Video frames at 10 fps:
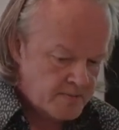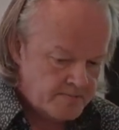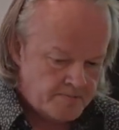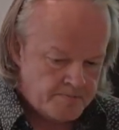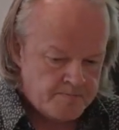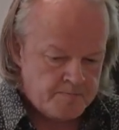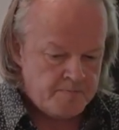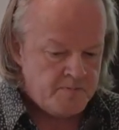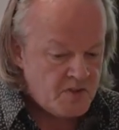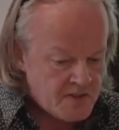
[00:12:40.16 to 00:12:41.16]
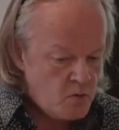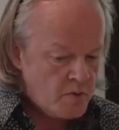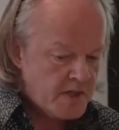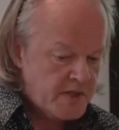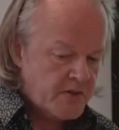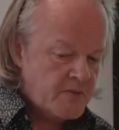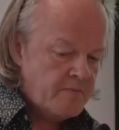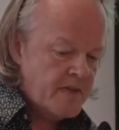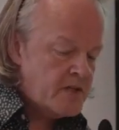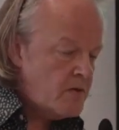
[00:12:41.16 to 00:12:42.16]
And that's what we're going to do.
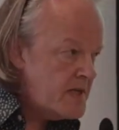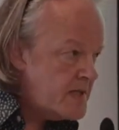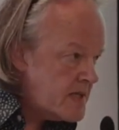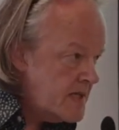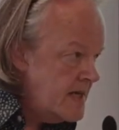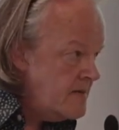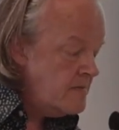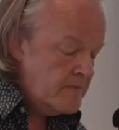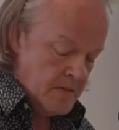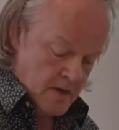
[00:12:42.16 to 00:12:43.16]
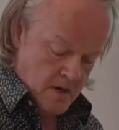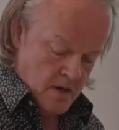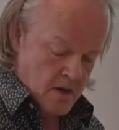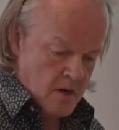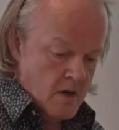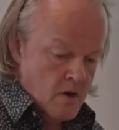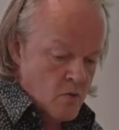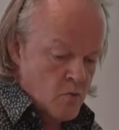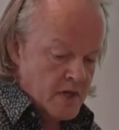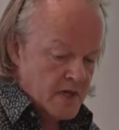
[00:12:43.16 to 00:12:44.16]
In 2016,
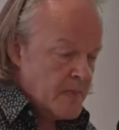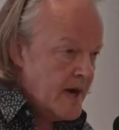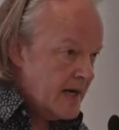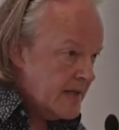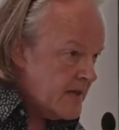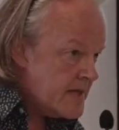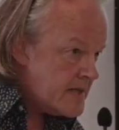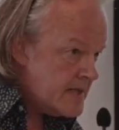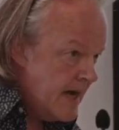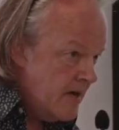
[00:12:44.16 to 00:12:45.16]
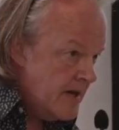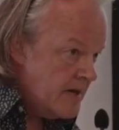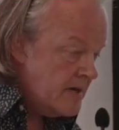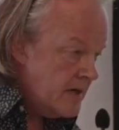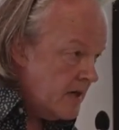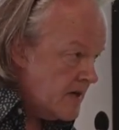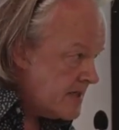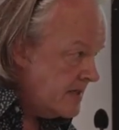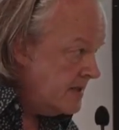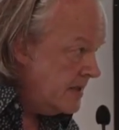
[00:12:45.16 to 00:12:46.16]
we're going to pilot this down in
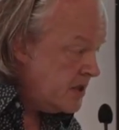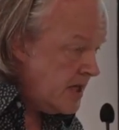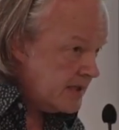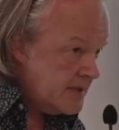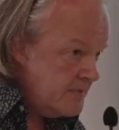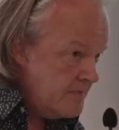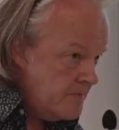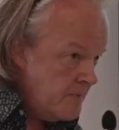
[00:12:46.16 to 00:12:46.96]
Gloucester and Cheltenham.